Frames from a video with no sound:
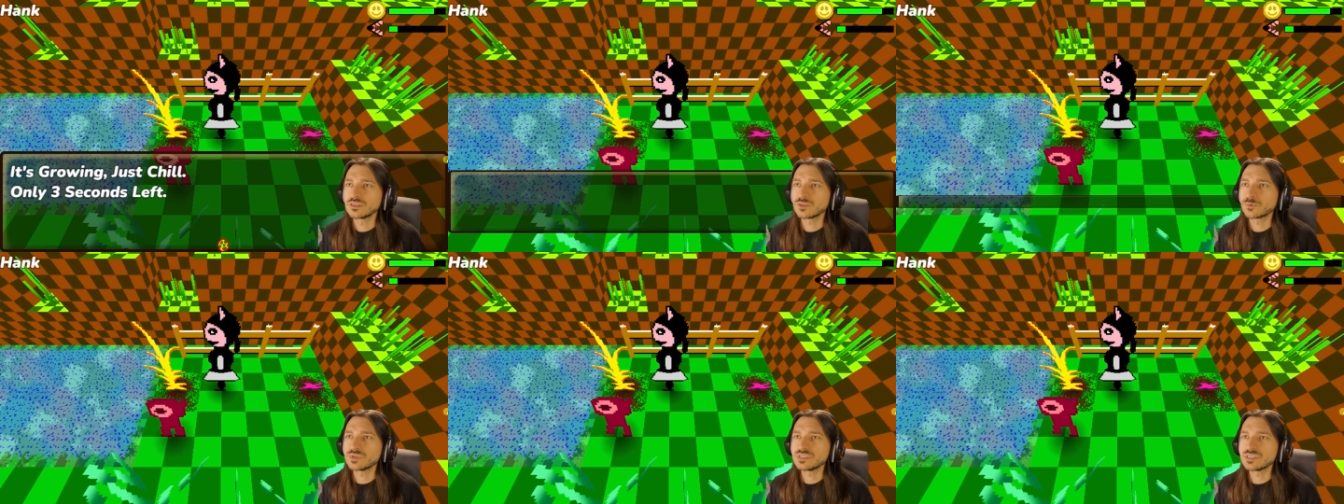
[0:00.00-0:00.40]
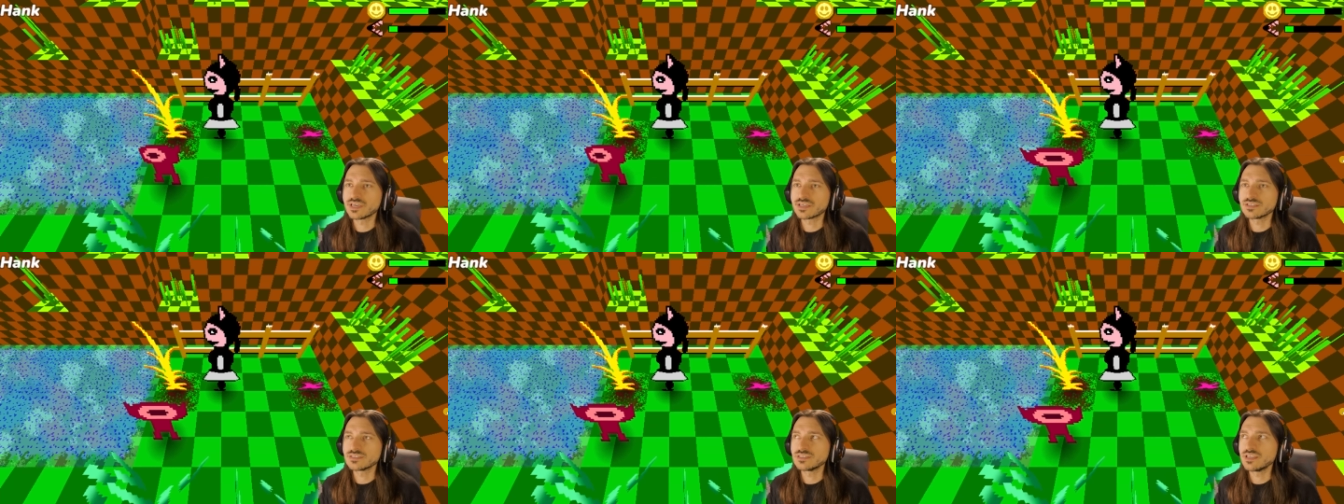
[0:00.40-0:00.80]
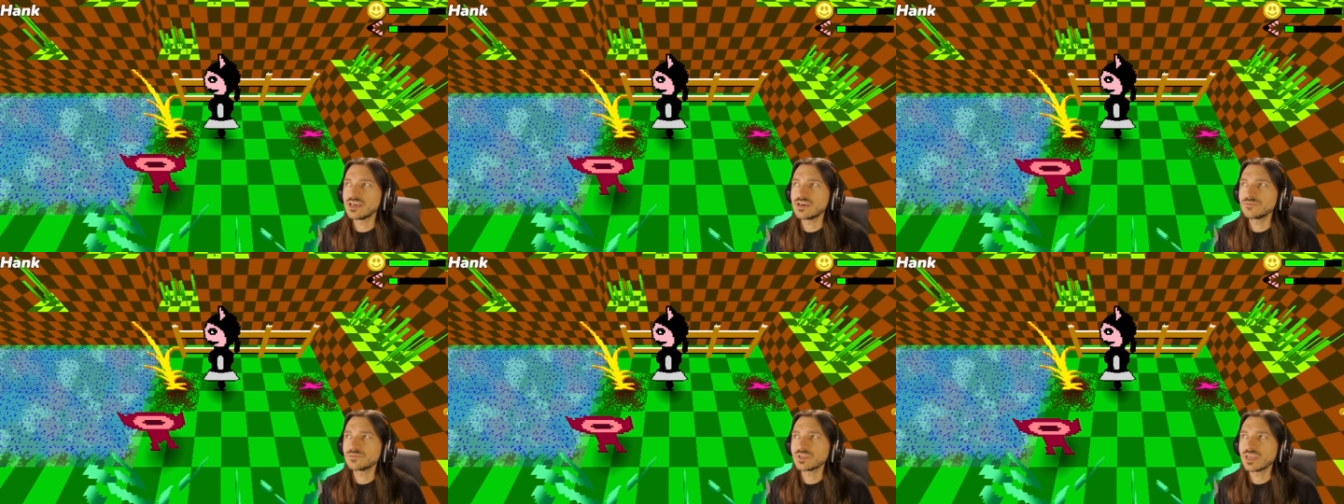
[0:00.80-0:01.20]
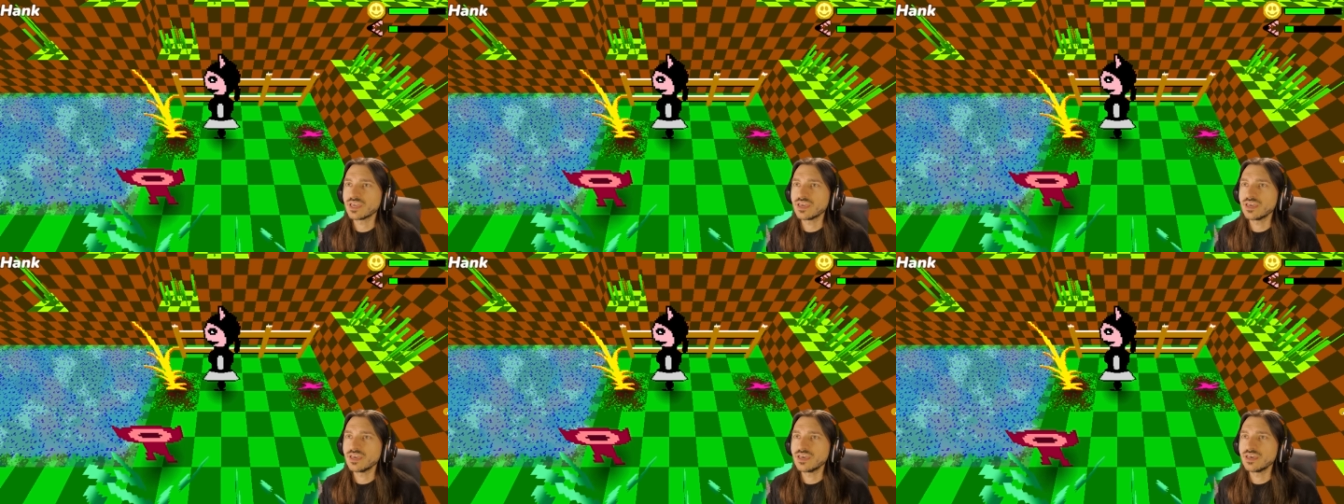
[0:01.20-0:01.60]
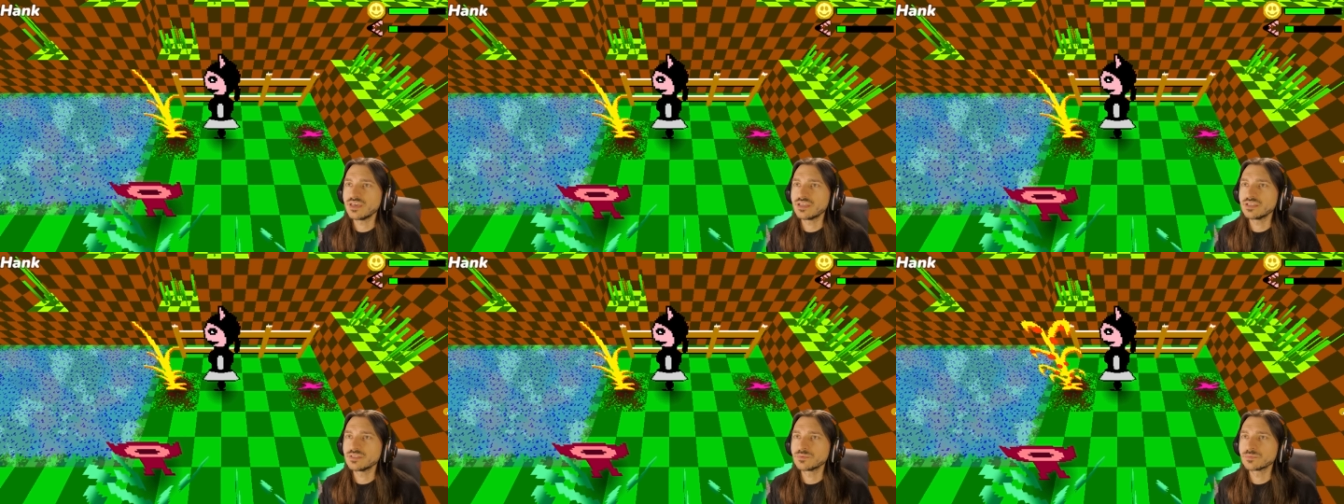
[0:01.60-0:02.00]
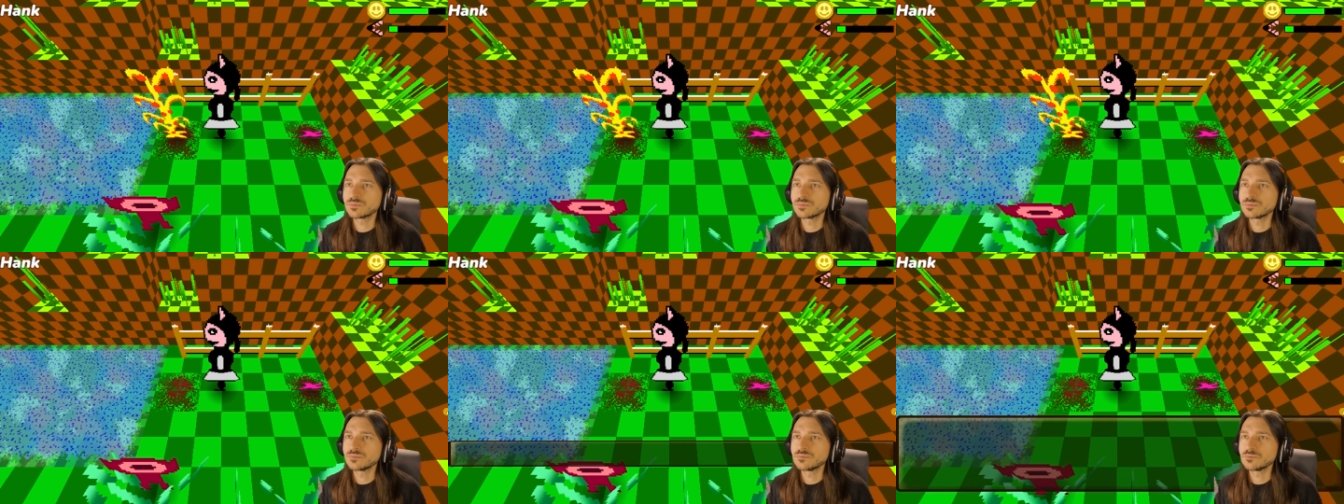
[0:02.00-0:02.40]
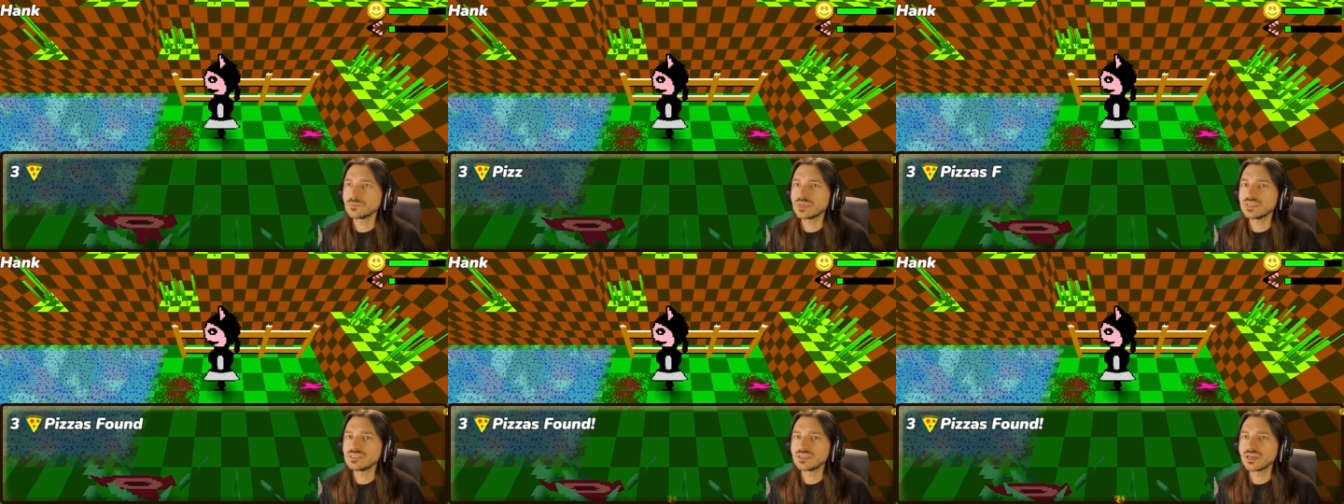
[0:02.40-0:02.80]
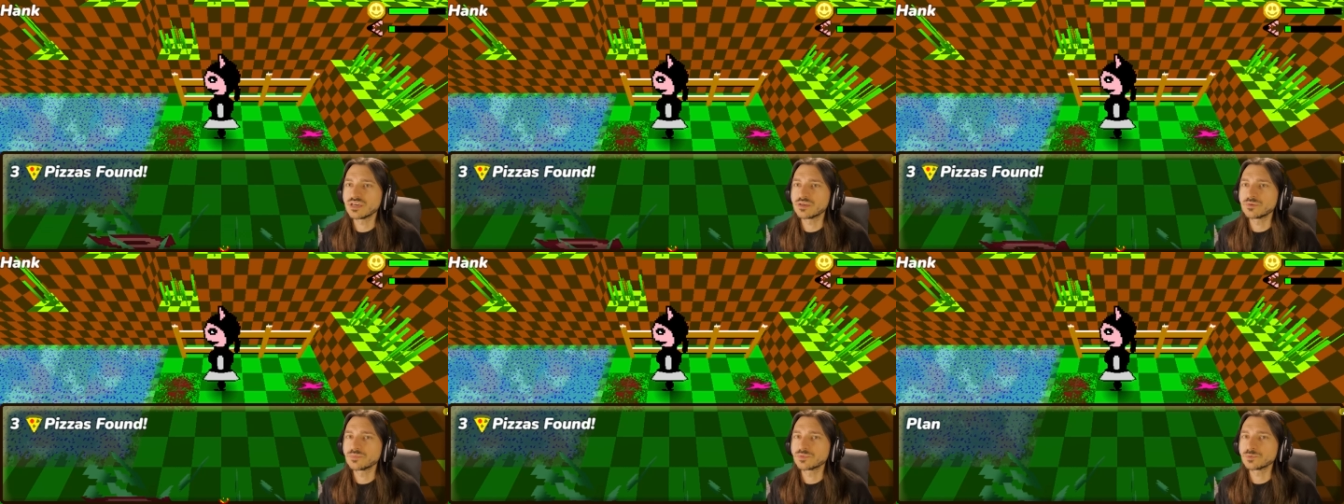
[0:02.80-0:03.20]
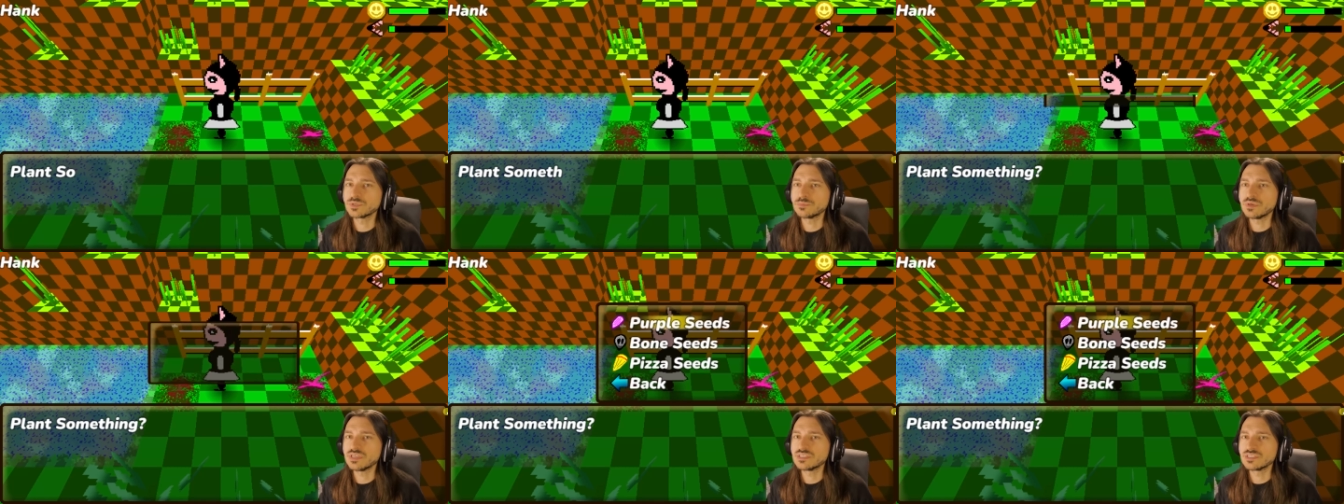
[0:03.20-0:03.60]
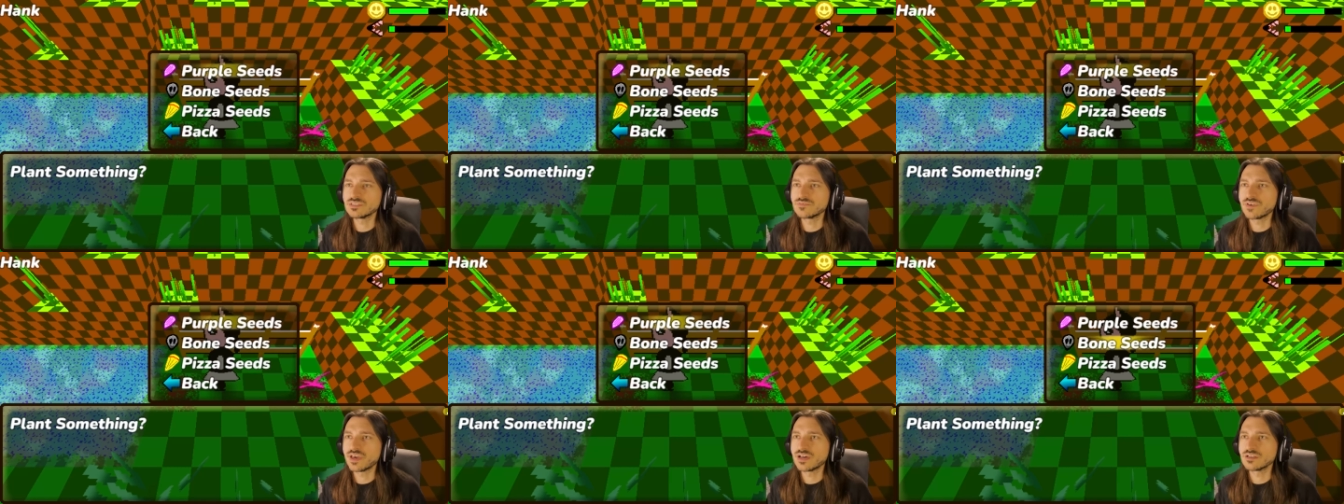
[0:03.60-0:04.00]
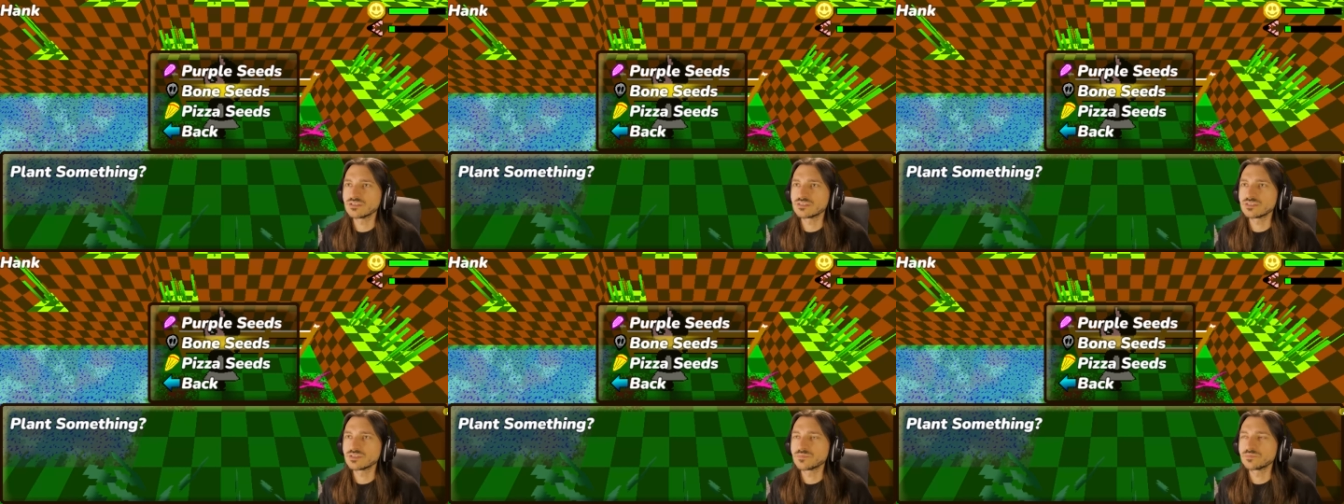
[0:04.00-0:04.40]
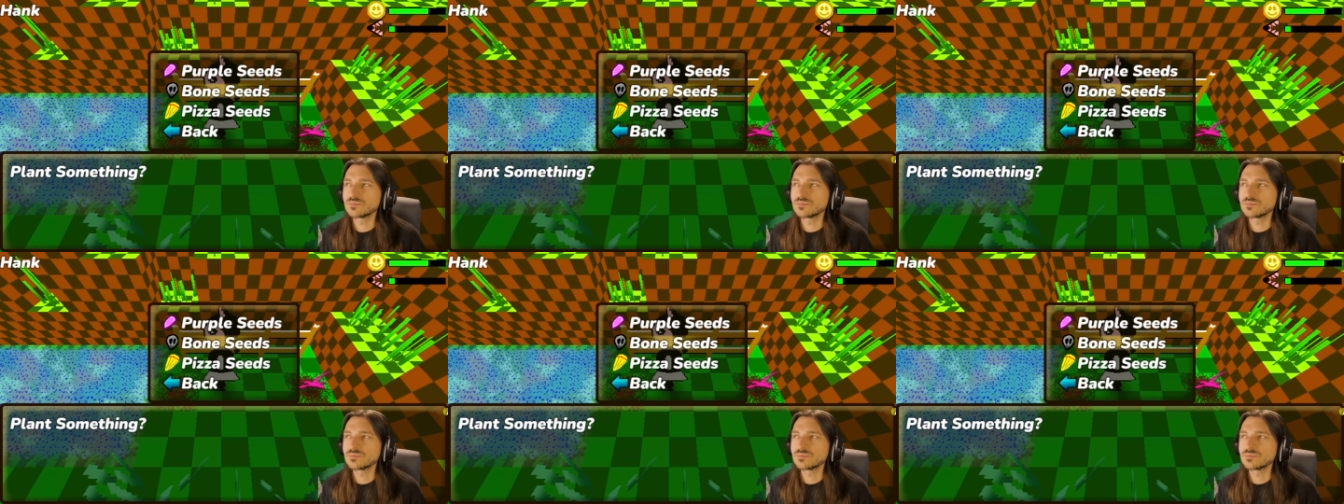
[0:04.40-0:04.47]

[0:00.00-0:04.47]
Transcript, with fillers: Three seconds left, and pizza. Three pizzas found.